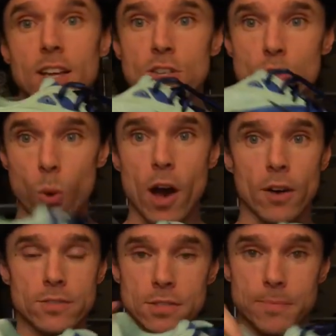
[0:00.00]

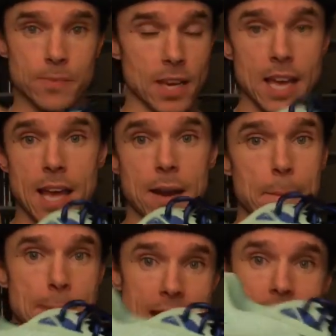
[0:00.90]
12s. Again,
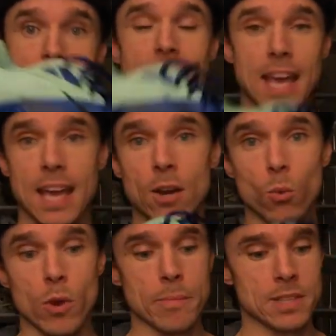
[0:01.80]
men's and
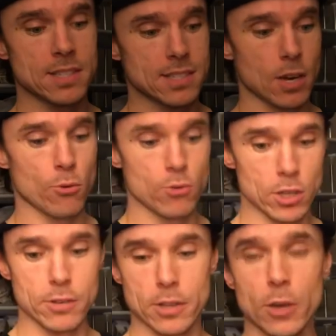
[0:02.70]
women's sell
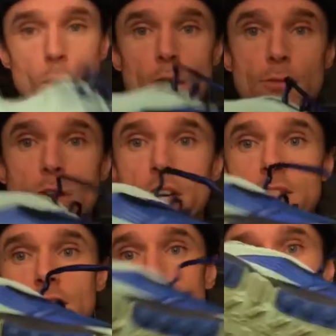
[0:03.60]
really, really well for
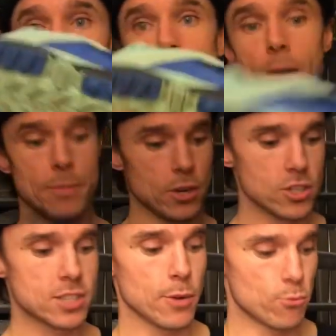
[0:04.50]
us. They're
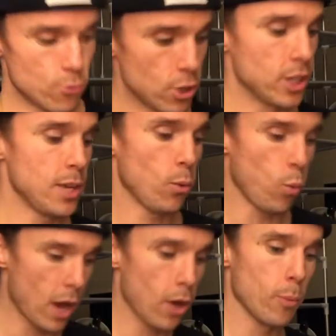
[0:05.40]
just a really
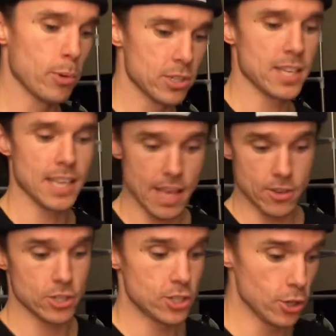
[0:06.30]
well put
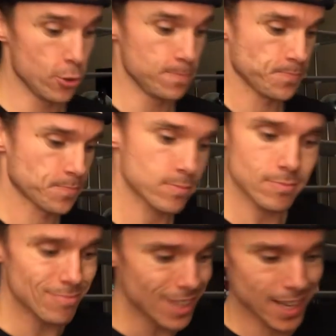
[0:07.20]
together shoe.
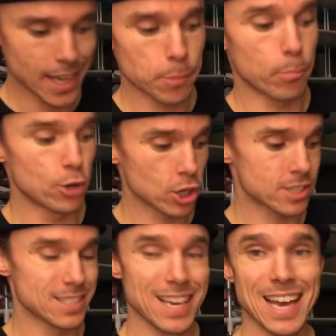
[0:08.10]
Again,
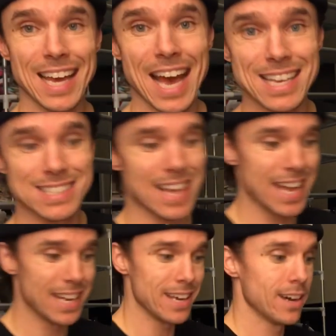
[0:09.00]
Brooks,
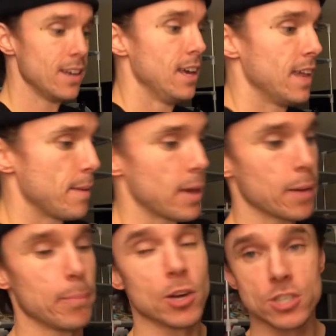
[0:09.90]
Cascadia, they make
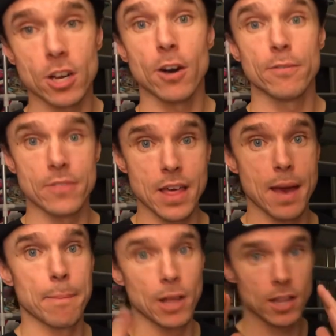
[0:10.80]
a bunch of
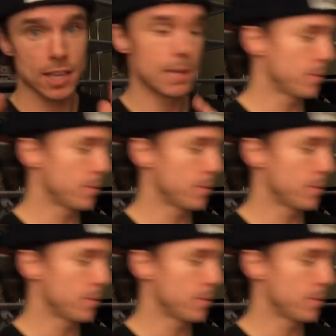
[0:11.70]
them. Keep